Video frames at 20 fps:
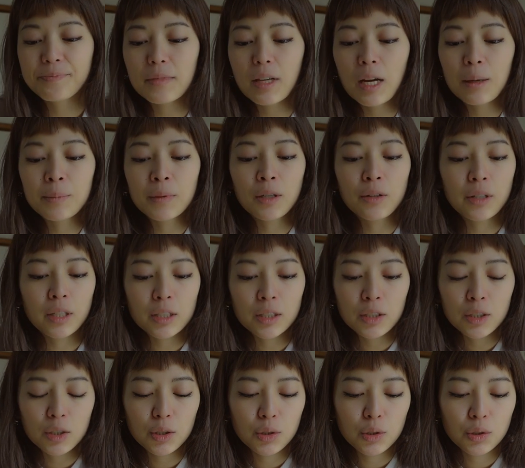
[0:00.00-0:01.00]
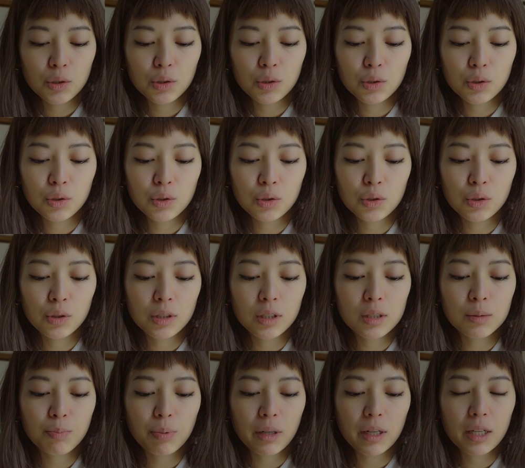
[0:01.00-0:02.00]
I'm going to
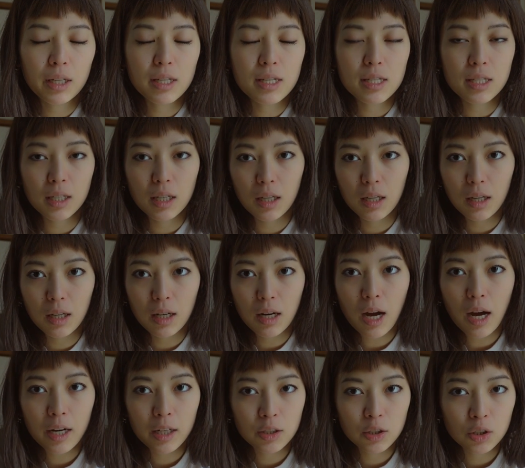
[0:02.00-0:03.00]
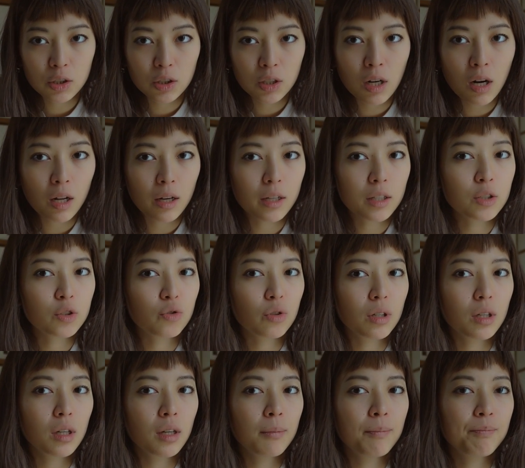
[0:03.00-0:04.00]
this place in Harajuku called
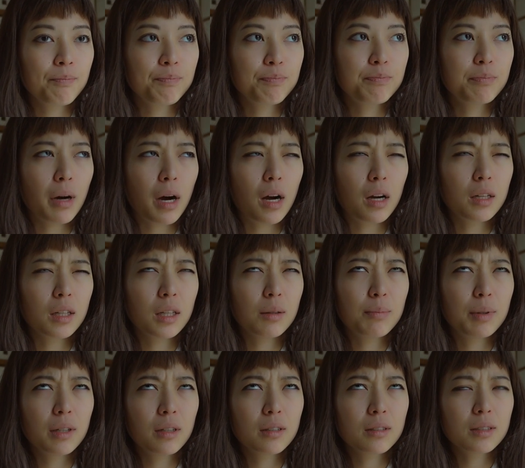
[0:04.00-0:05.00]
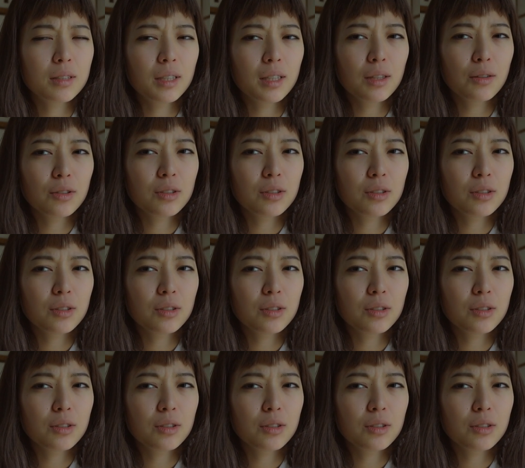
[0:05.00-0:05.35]
Extreme Body Piercing,